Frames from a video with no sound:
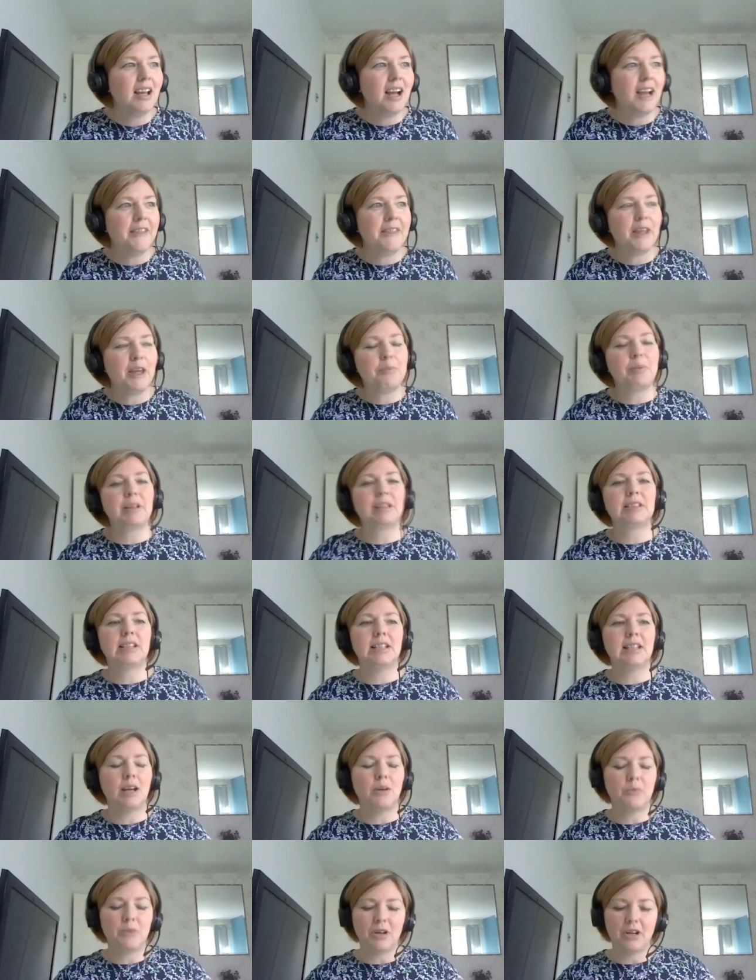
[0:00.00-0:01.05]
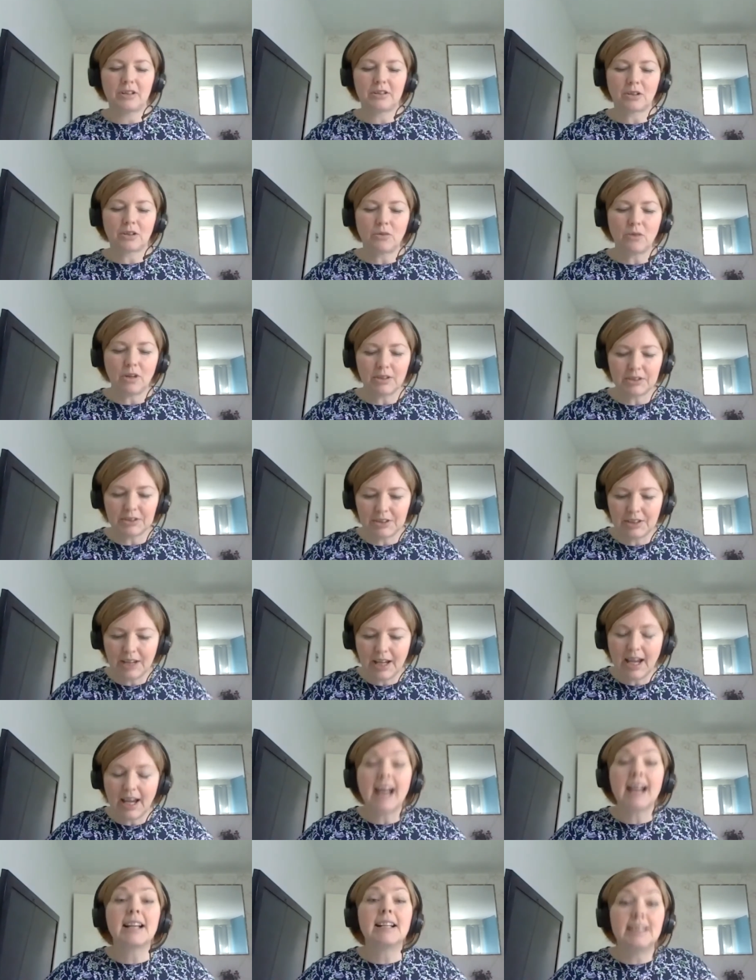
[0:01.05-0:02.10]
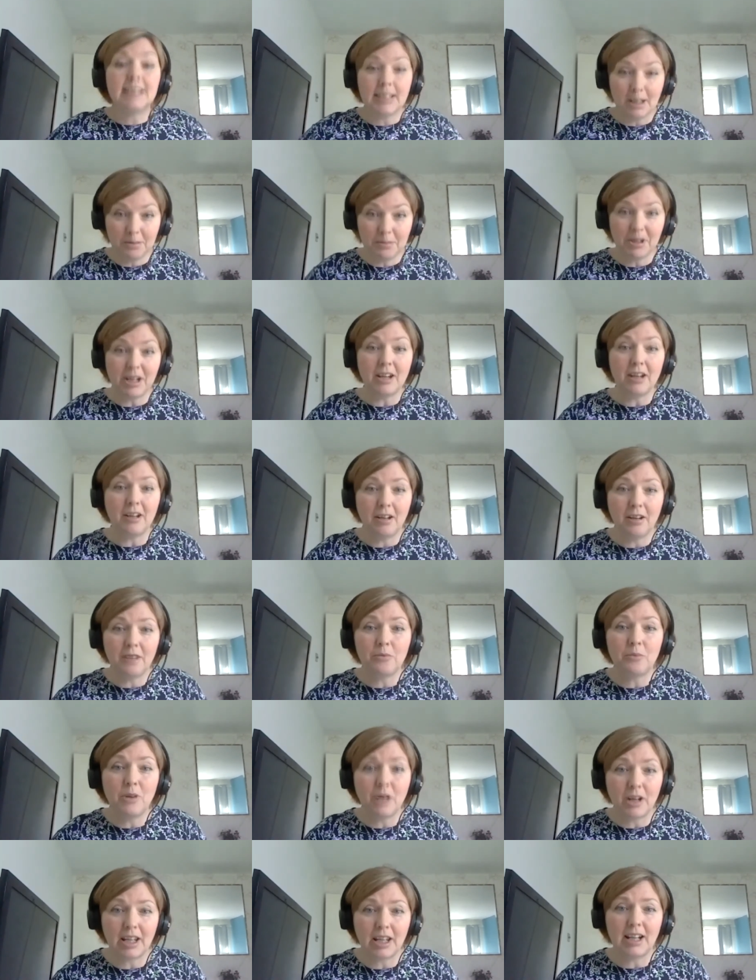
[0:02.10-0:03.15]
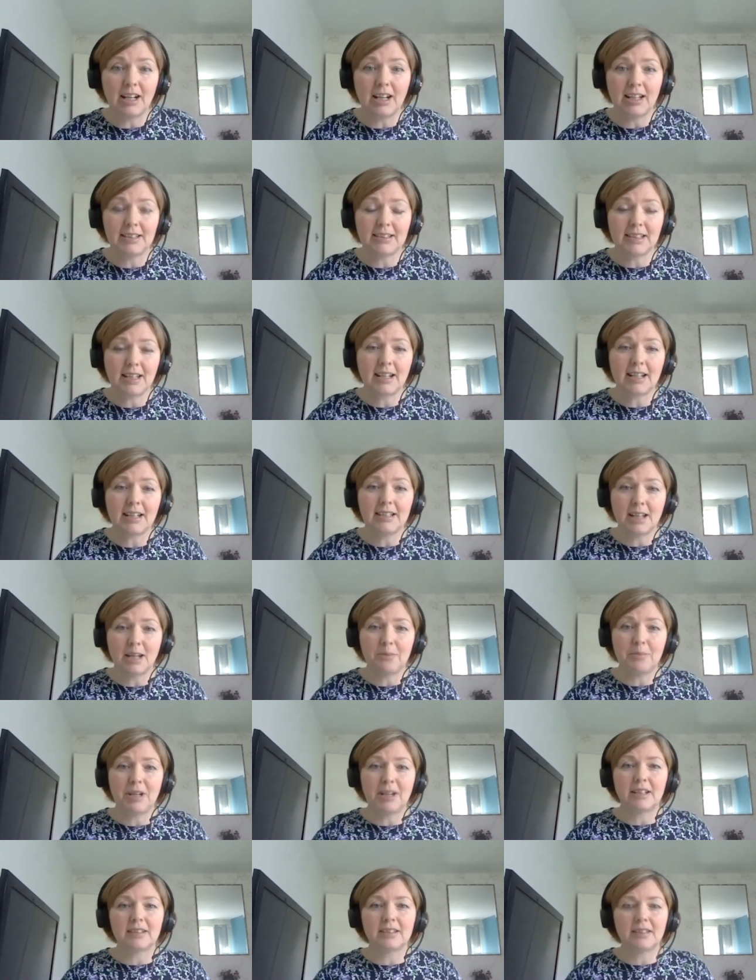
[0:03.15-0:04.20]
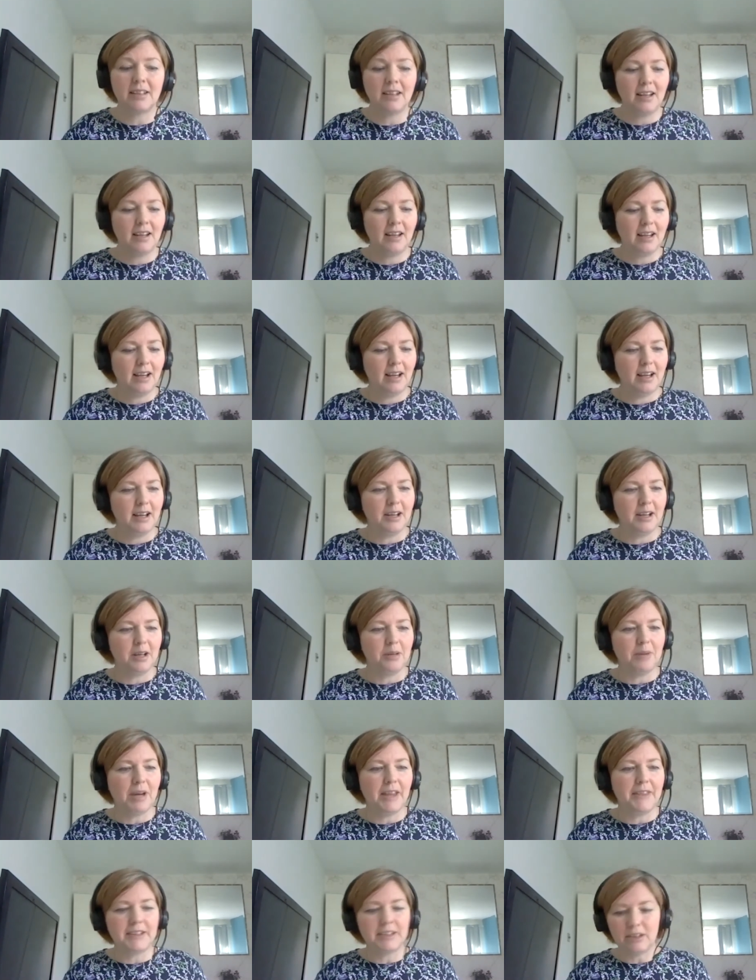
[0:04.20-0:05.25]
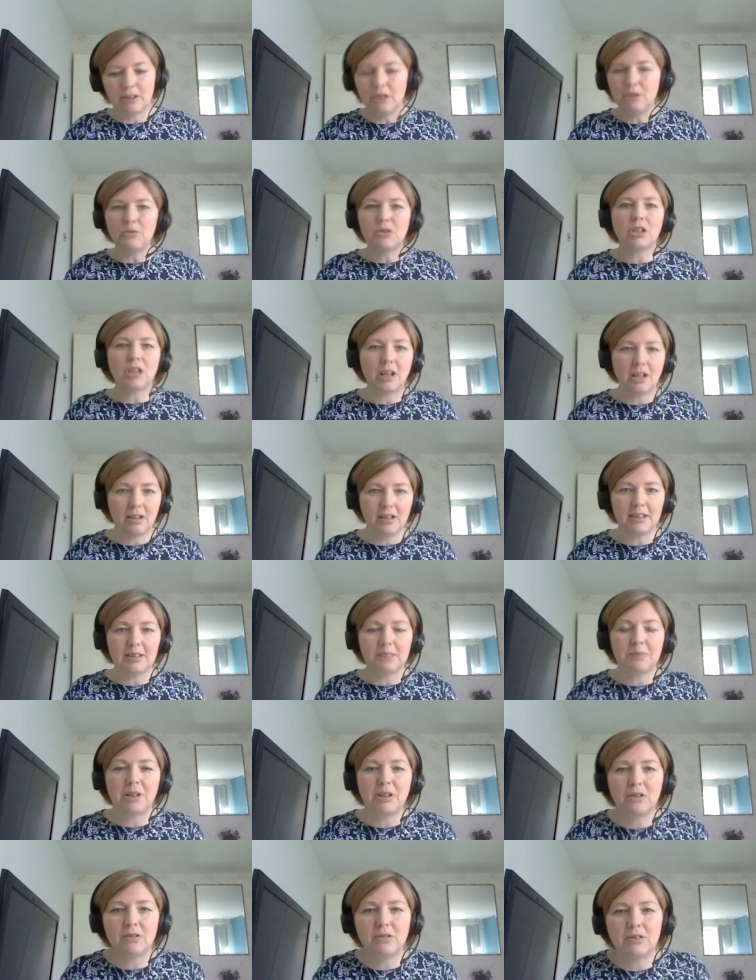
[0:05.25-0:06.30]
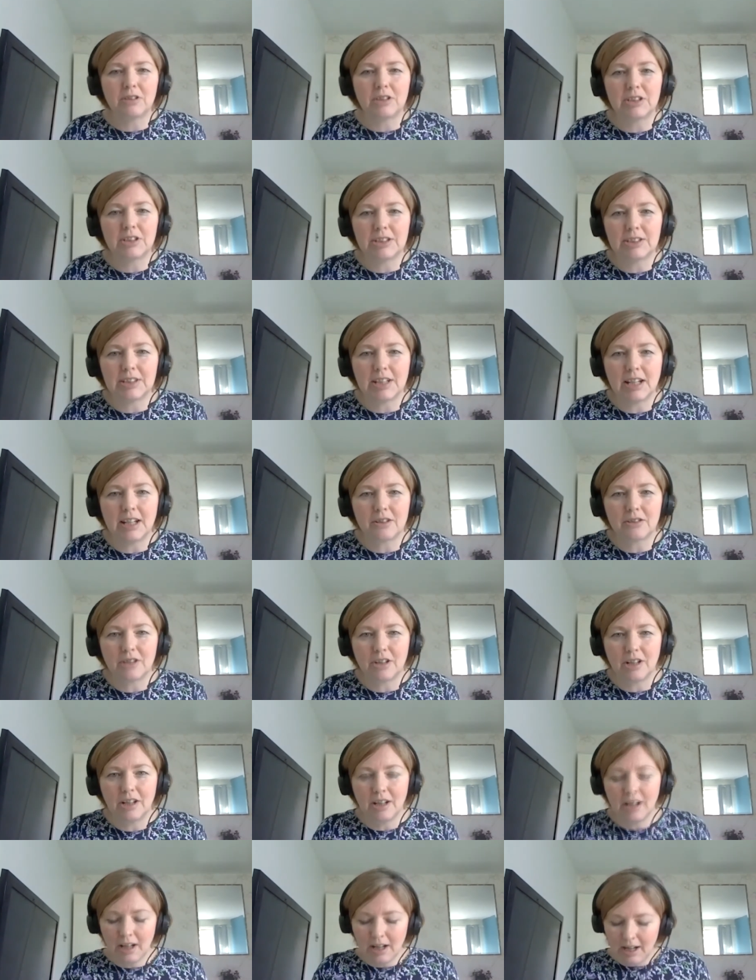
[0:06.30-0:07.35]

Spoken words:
And they're building networks across academia of working class academics. And there's a new journal that's been launched, etc.